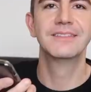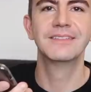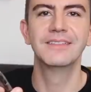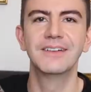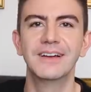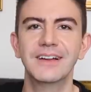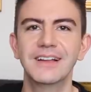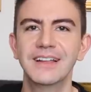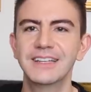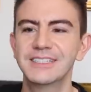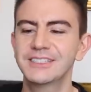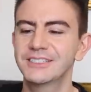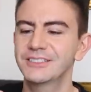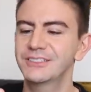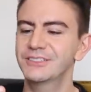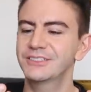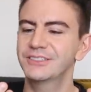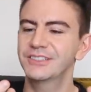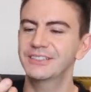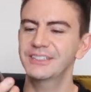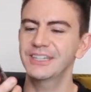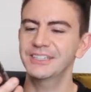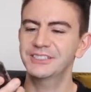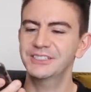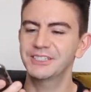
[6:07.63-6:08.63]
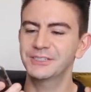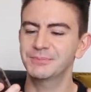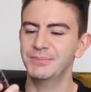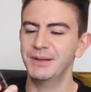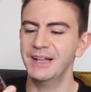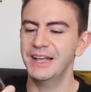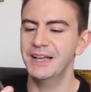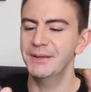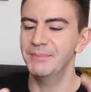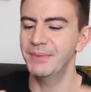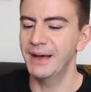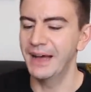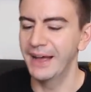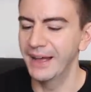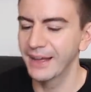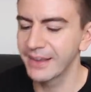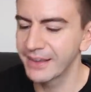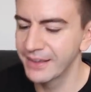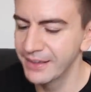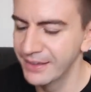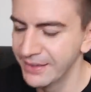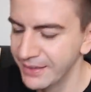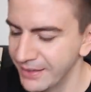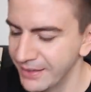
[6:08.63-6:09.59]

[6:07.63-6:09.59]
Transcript: Right, let's just play it back.